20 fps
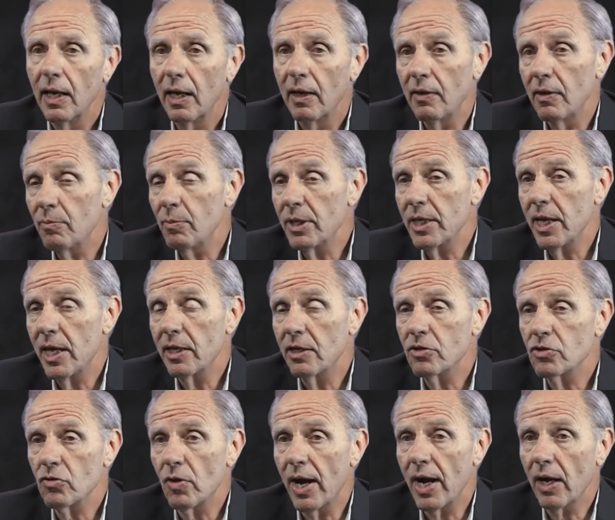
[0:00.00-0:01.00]
And then began to
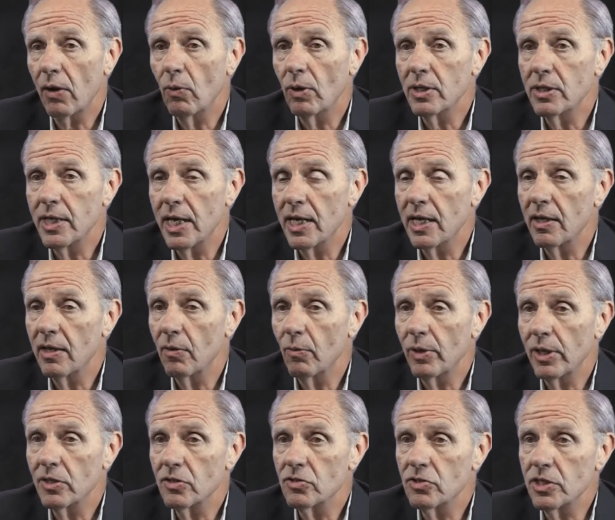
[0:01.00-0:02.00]
track what data that
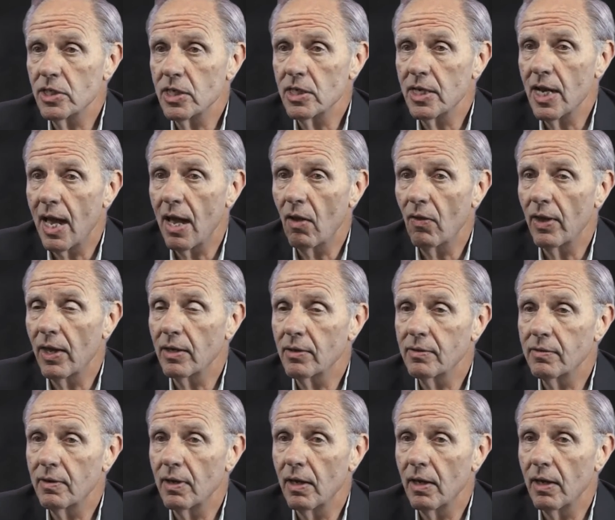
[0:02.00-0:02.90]
we had seen now that